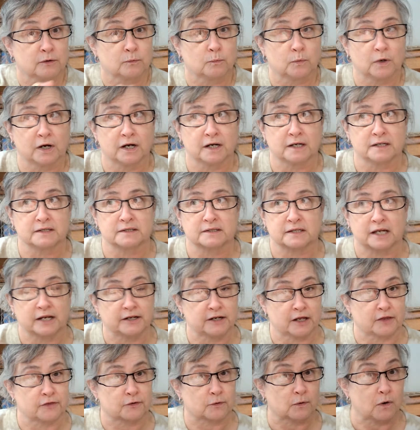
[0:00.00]
was
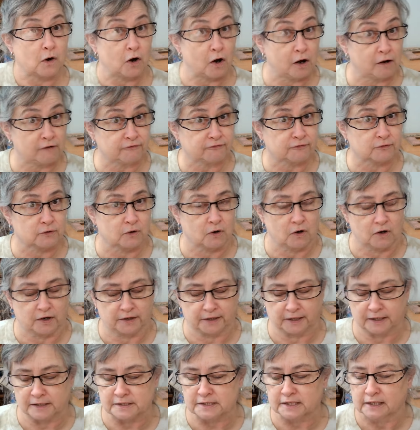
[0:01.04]
another offer on
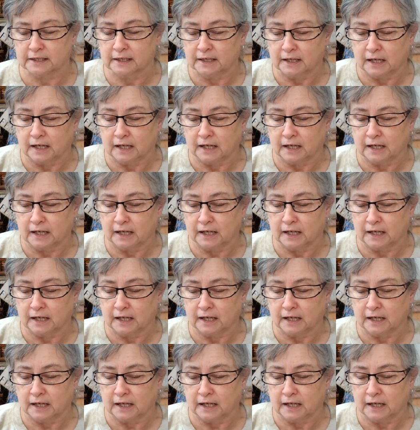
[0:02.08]
it.